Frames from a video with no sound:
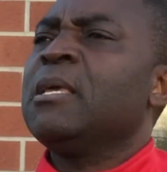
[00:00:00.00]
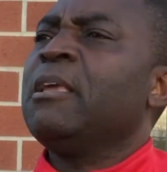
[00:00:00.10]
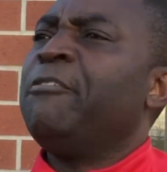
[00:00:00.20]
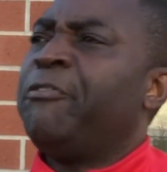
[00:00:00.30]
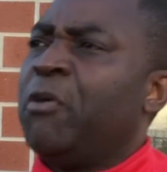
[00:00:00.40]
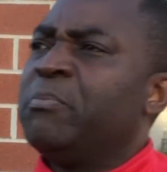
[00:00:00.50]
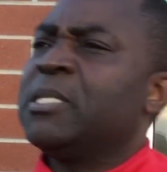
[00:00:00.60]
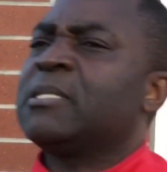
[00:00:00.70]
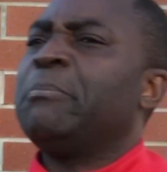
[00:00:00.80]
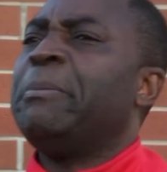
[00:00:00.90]
He formed
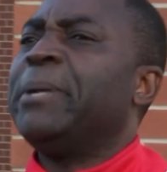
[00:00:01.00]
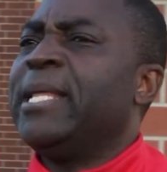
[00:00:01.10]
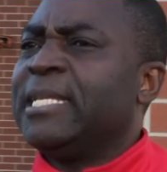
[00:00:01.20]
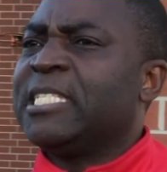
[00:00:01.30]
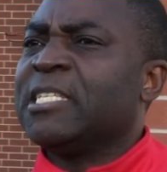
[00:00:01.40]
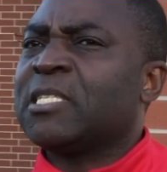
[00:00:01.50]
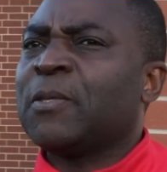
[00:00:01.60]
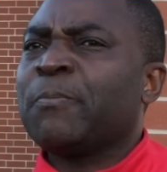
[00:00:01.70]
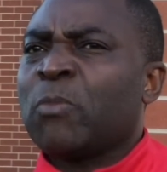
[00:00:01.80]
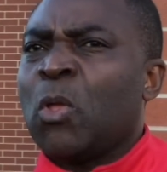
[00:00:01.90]
the Zimbabwe Legends,
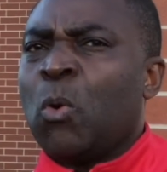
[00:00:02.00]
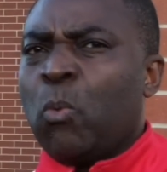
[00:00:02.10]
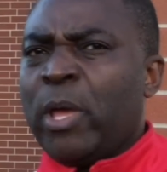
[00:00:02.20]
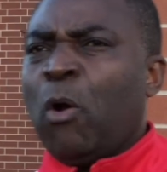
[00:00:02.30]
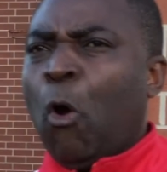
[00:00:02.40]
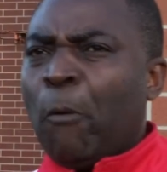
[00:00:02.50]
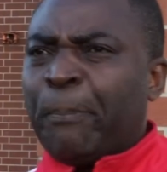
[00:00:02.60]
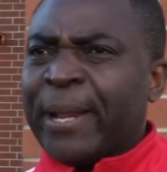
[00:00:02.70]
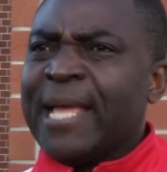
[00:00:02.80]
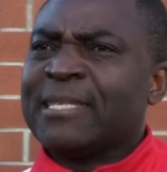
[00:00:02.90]
where all
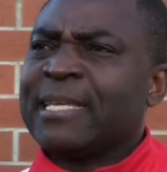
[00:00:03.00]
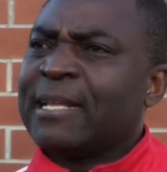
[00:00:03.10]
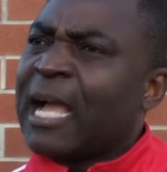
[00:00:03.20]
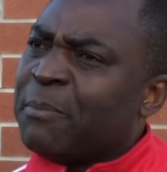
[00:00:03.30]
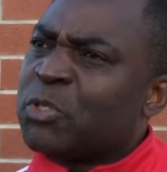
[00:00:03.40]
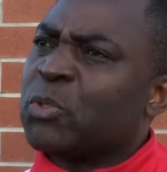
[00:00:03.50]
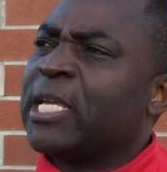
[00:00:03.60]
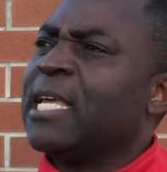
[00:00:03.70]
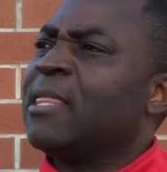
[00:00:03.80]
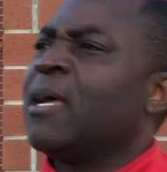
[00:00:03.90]
players can come
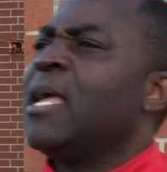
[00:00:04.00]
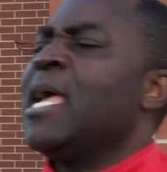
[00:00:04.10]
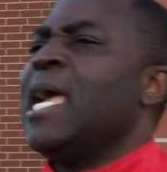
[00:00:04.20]
together